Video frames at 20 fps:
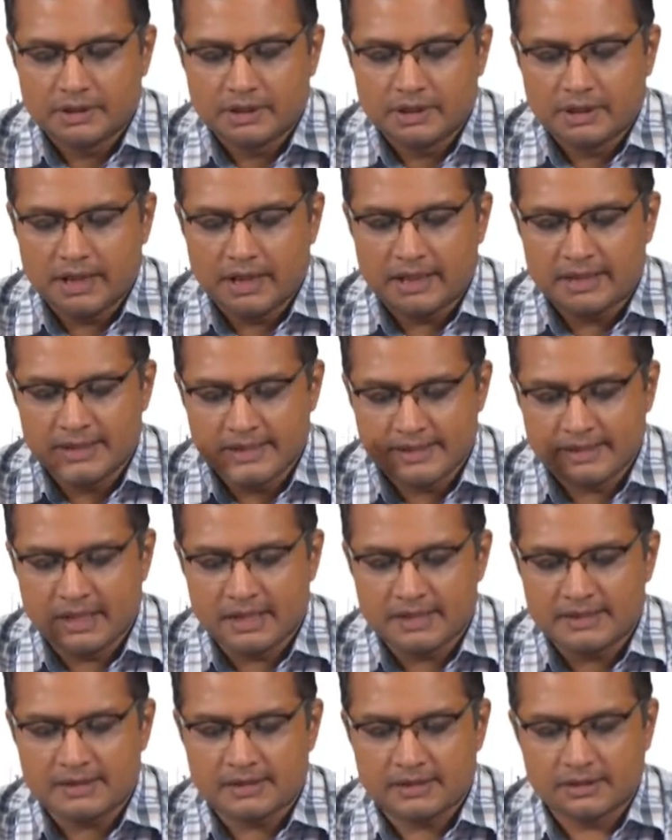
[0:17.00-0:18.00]
and
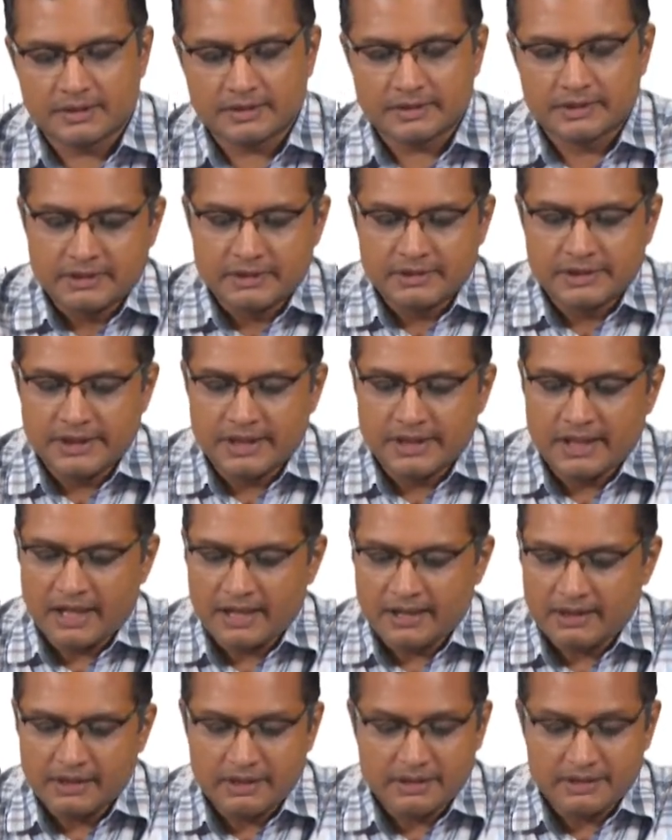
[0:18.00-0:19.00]
discuss
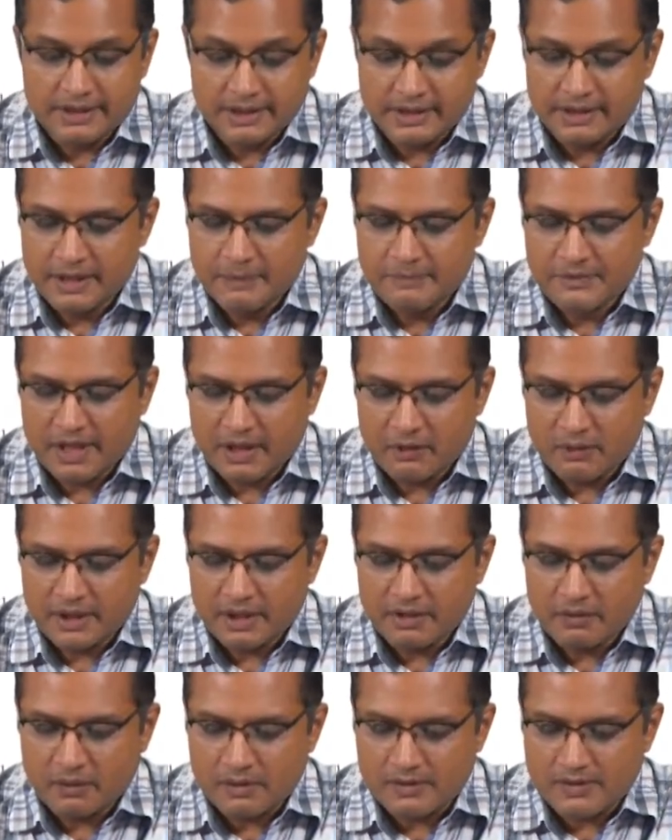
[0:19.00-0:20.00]
the Gibbs
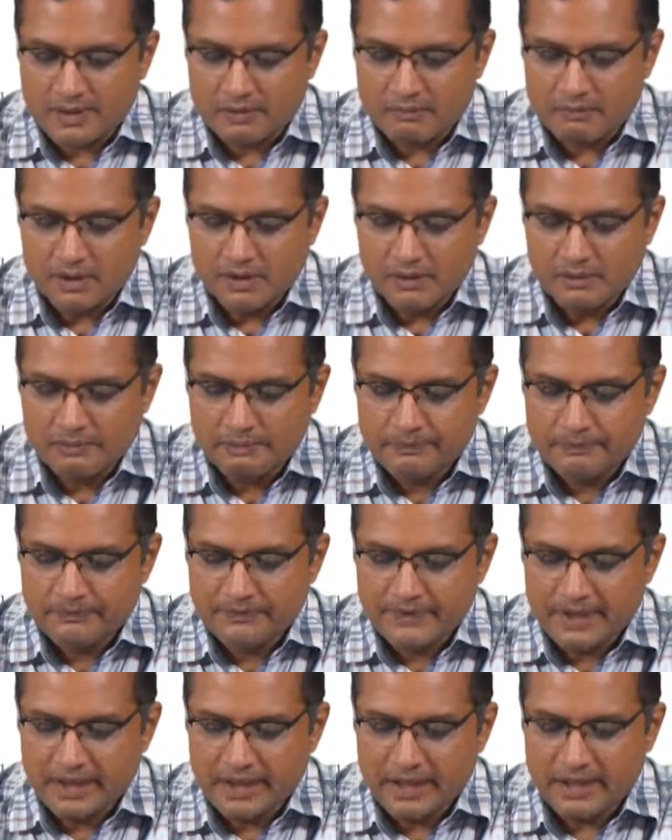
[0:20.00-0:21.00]
canonical ensemble,
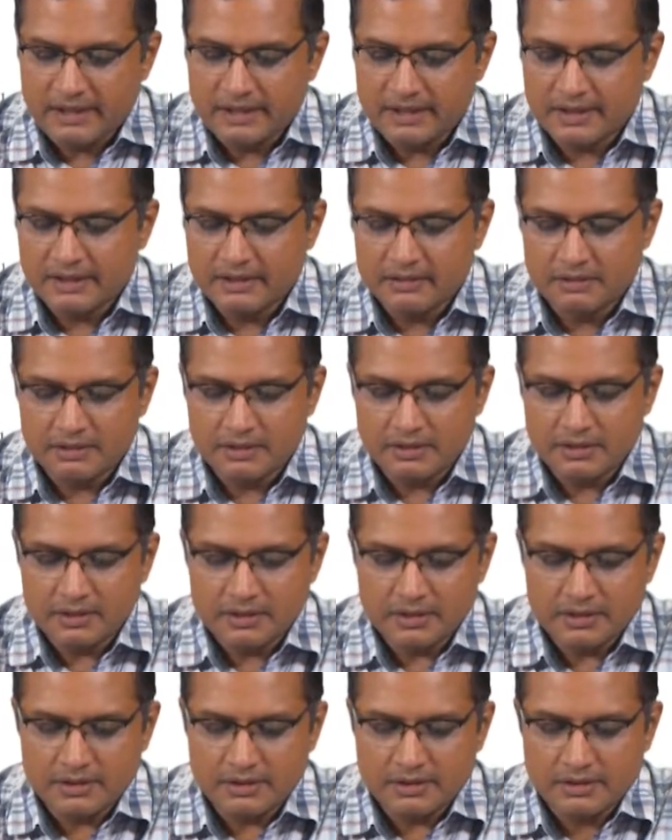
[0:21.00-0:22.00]
and
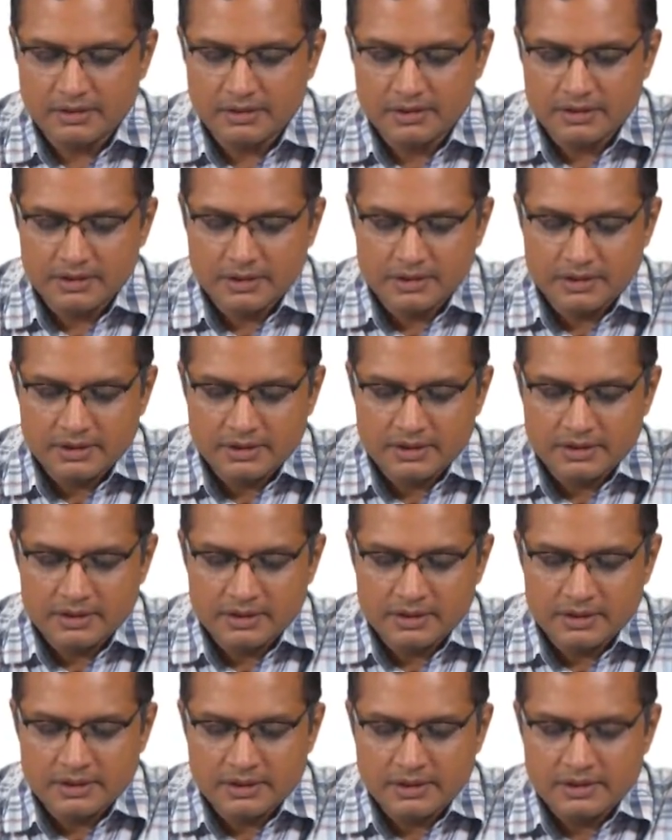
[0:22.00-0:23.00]
here
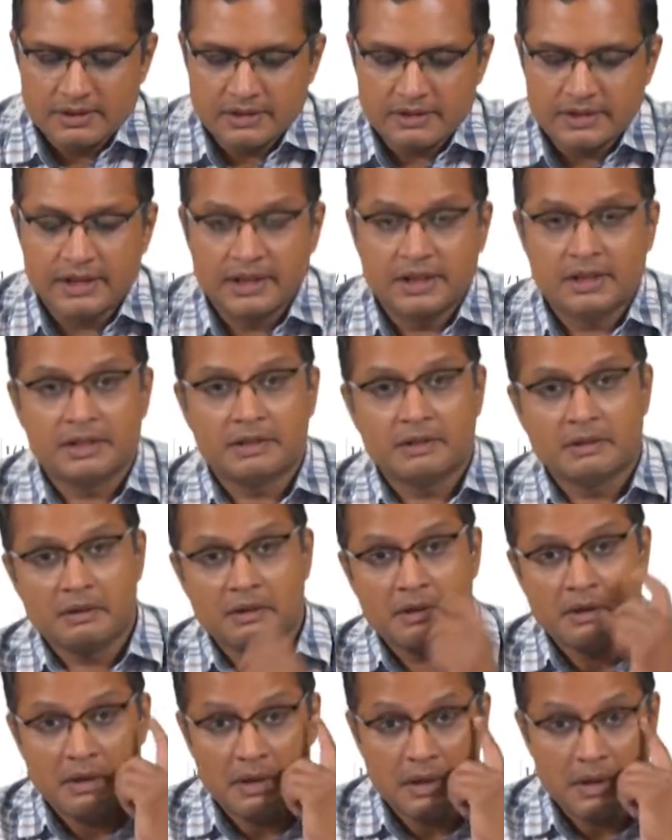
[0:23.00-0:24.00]
the
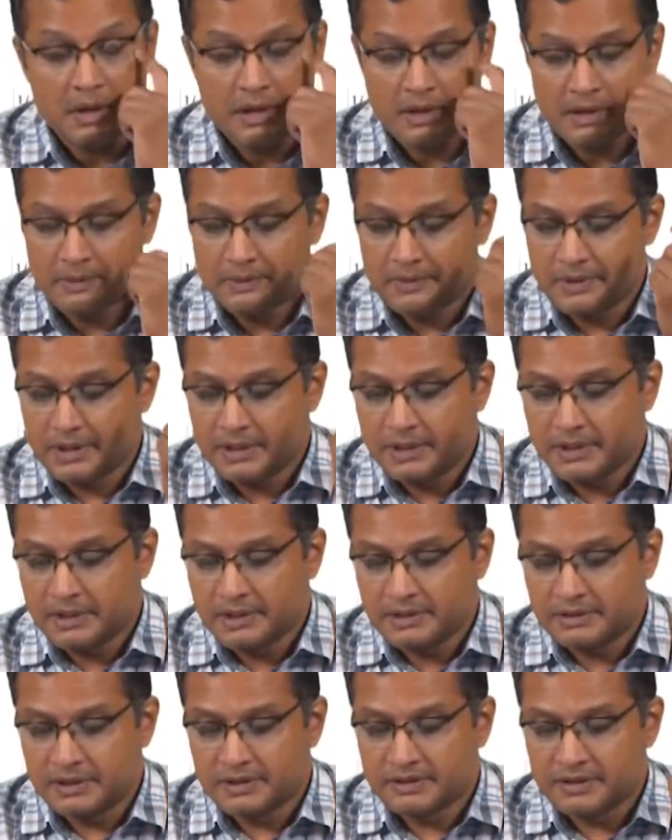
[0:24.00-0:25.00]

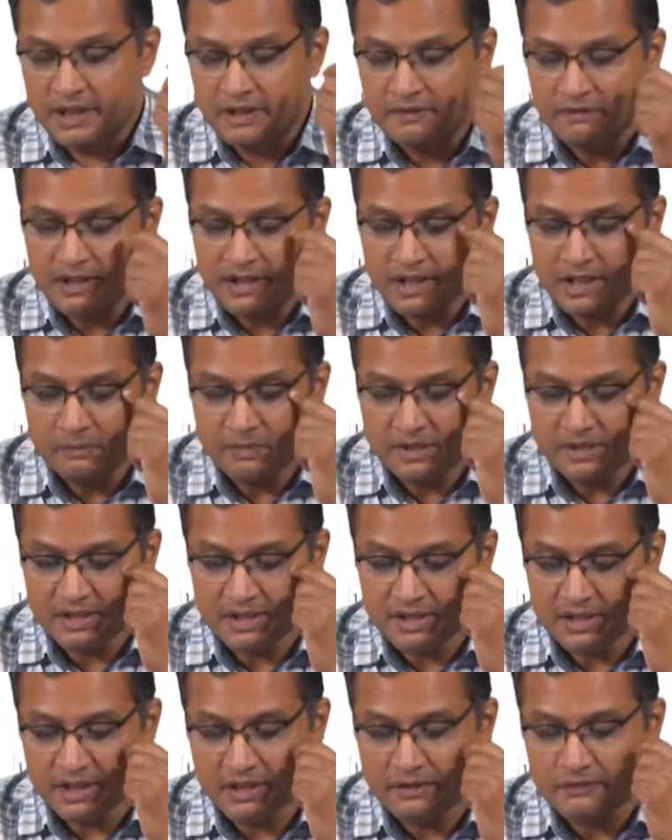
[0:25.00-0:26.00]
three variables
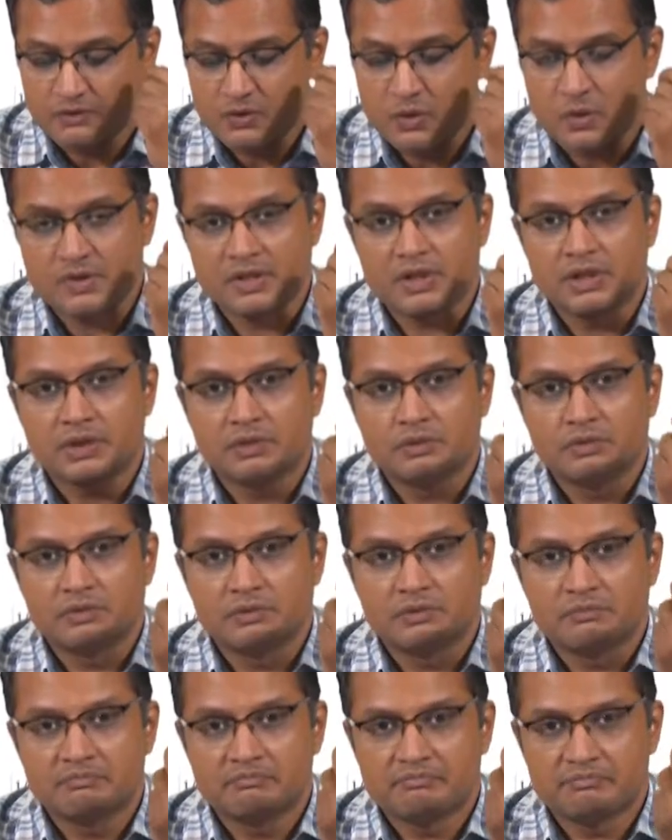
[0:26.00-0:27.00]
that I have chosen to
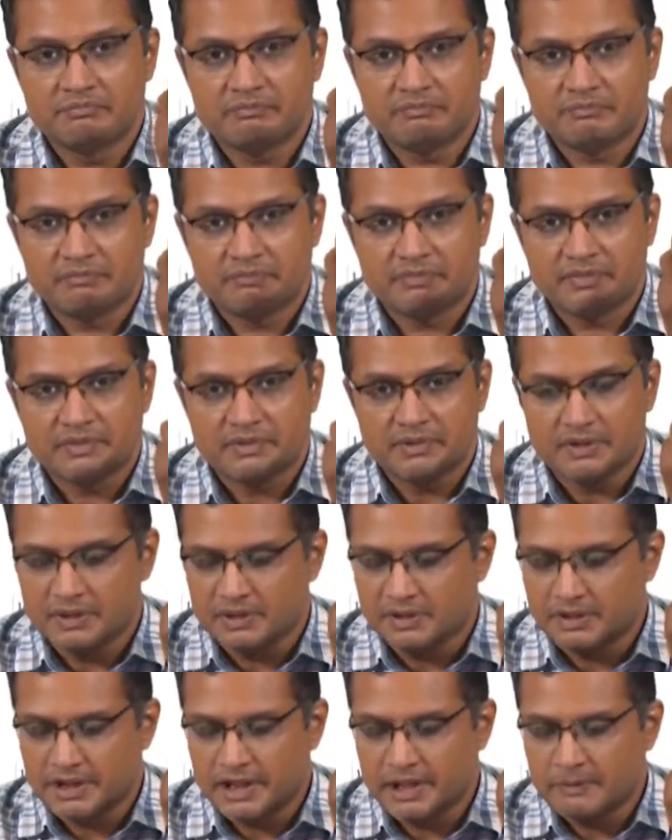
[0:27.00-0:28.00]

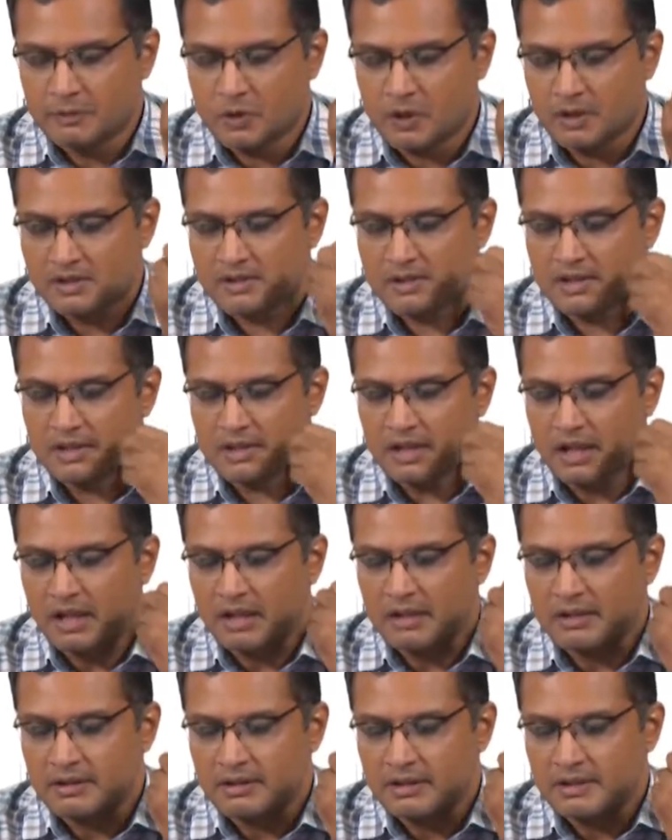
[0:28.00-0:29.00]
keep constant
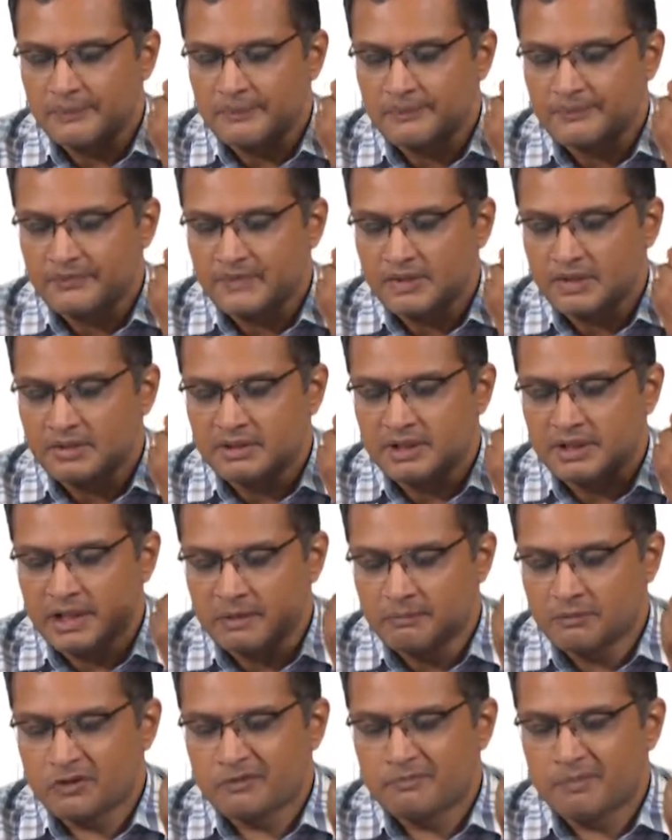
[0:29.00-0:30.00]
are the
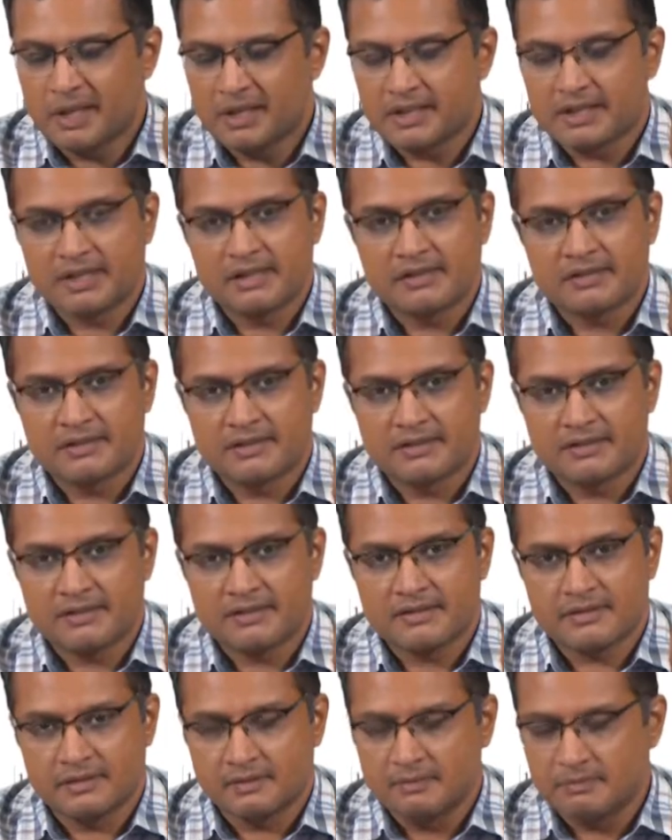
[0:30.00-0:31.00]
number of particles in the
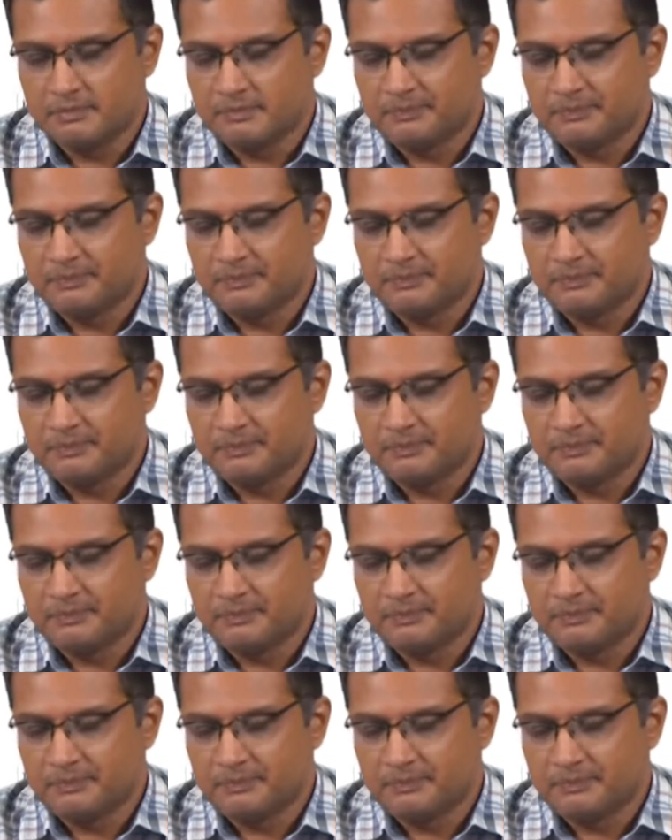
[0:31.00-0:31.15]
system,